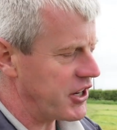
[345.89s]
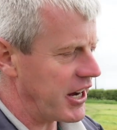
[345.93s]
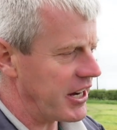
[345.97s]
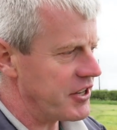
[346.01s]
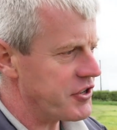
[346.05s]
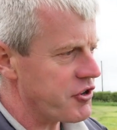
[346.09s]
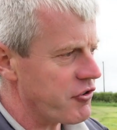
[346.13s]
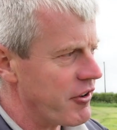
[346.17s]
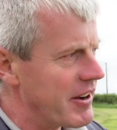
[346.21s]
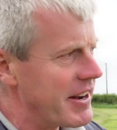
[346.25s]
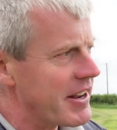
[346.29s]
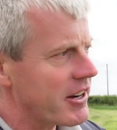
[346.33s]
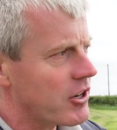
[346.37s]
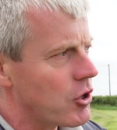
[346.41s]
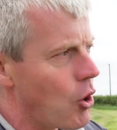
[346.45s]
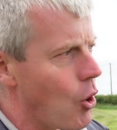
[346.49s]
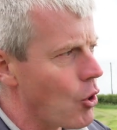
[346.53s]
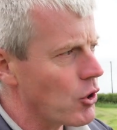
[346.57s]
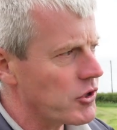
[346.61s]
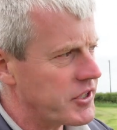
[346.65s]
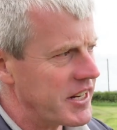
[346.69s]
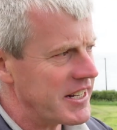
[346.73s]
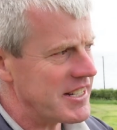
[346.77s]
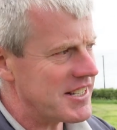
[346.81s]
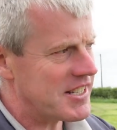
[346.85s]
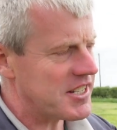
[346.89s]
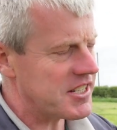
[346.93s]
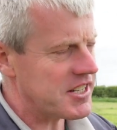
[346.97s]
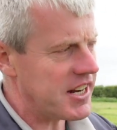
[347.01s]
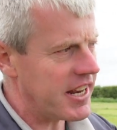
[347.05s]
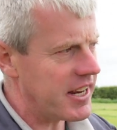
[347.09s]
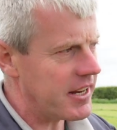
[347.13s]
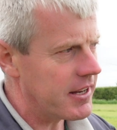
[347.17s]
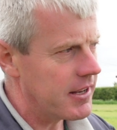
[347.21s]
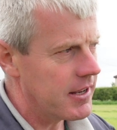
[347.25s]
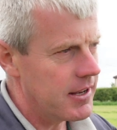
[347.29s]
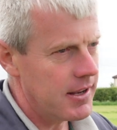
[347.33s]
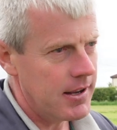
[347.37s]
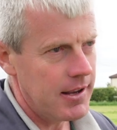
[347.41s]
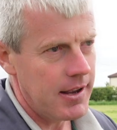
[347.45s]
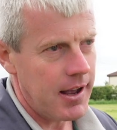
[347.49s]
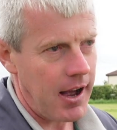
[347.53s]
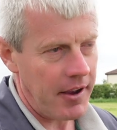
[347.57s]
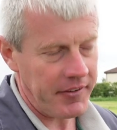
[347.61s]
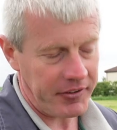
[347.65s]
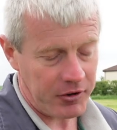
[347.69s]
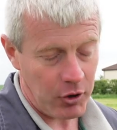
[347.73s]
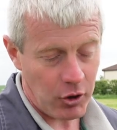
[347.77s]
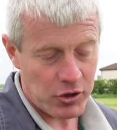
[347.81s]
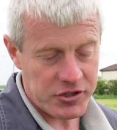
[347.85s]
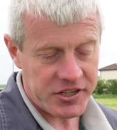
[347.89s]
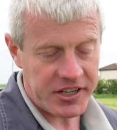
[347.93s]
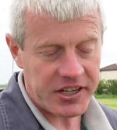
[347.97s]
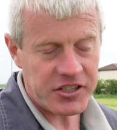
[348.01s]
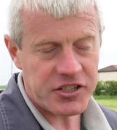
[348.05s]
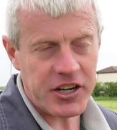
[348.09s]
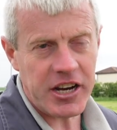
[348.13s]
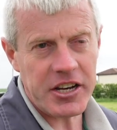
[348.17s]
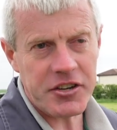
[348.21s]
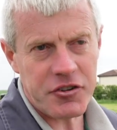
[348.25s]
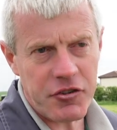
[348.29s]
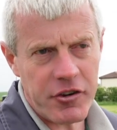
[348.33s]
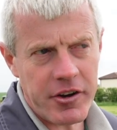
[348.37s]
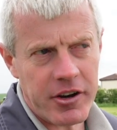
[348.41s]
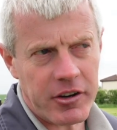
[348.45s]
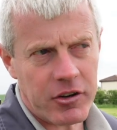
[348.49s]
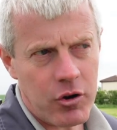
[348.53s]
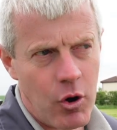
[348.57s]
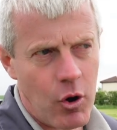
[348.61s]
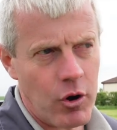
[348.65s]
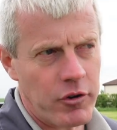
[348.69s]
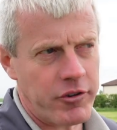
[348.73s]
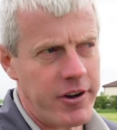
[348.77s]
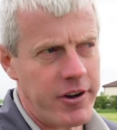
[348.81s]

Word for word: change your inner core density, of course you can change your inner core